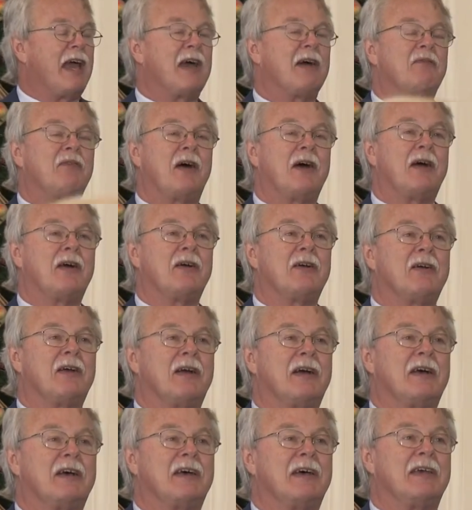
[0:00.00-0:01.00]
half
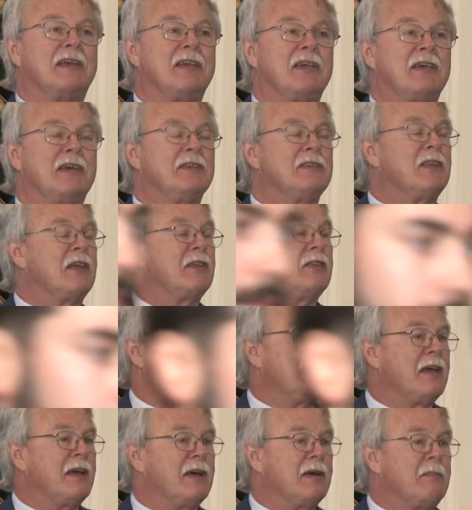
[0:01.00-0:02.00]
hour uh, again.
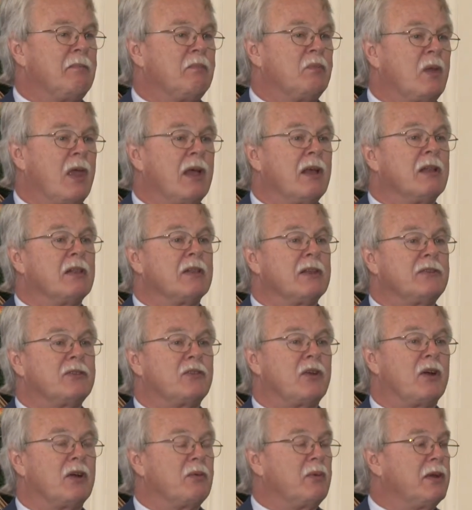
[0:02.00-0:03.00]
The Let's
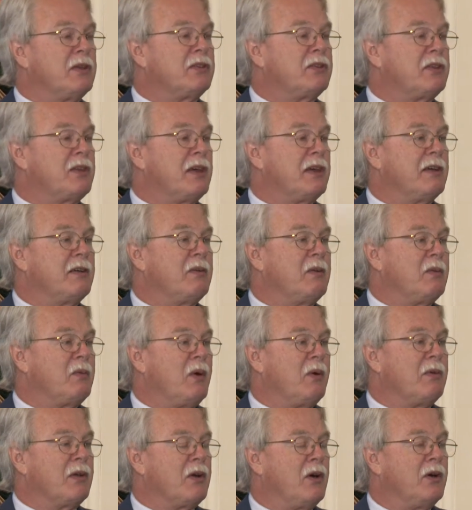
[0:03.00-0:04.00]
start with uh,
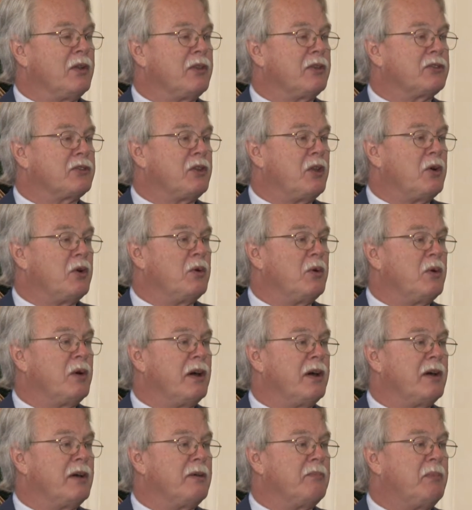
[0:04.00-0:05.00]
what we call the slow
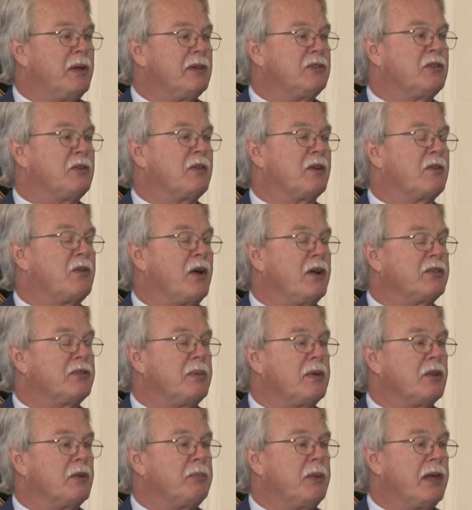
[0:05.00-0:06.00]
uh, pitch of the
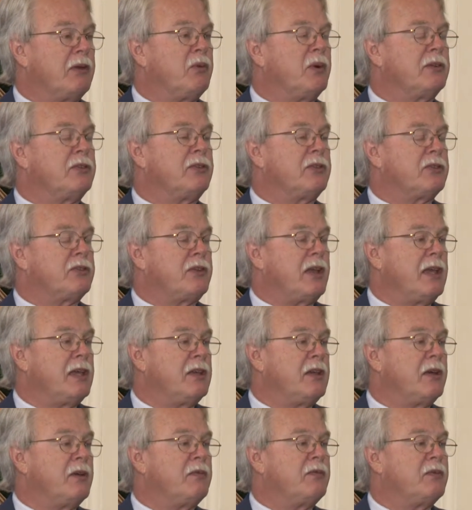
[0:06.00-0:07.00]
cross-middle plate. What's the
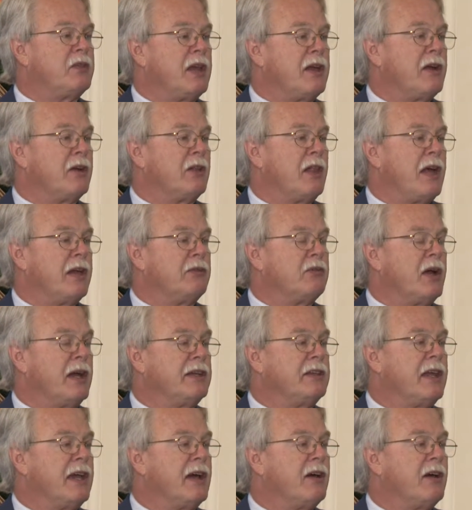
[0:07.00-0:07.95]
state of the airline right